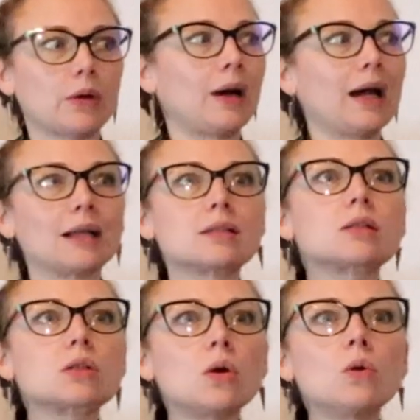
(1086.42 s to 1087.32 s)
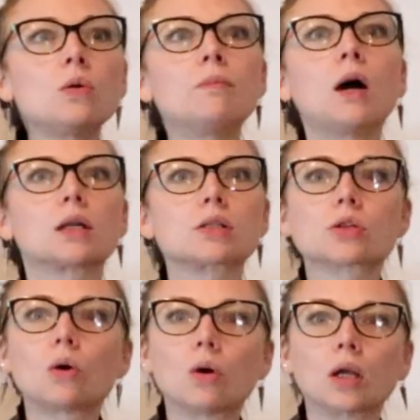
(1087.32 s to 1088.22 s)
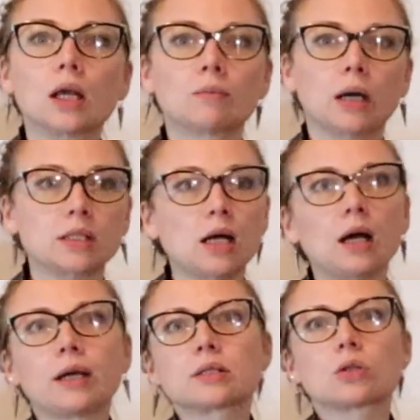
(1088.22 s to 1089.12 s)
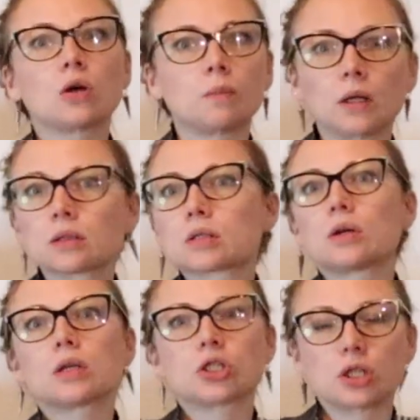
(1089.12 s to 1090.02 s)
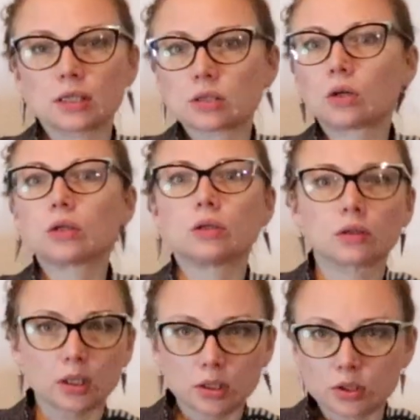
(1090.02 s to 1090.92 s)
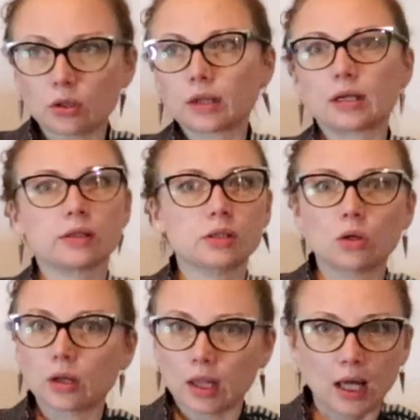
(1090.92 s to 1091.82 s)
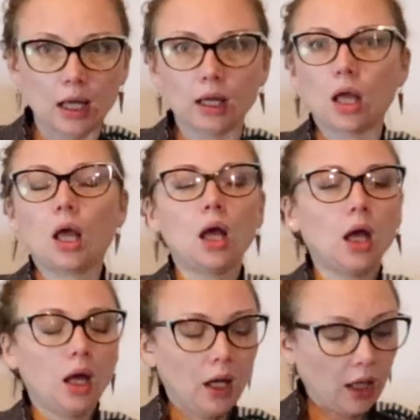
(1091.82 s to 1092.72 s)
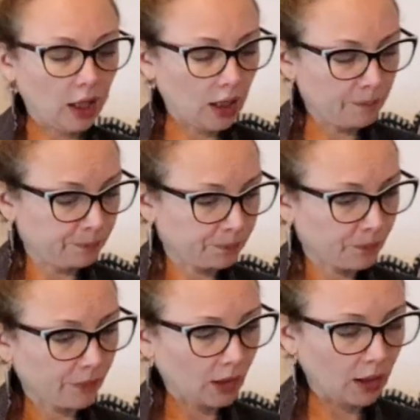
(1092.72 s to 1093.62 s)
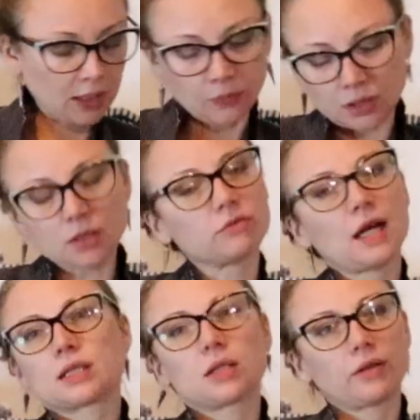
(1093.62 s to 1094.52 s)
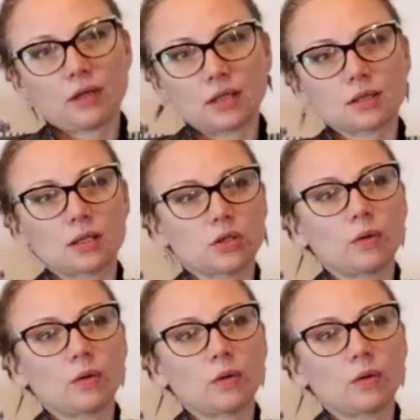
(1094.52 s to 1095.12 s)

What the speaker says: So I had so much soy in my diet, soy milk, soy cheese, soy yogurt, soy this, soy that. And I was still reacting to things, and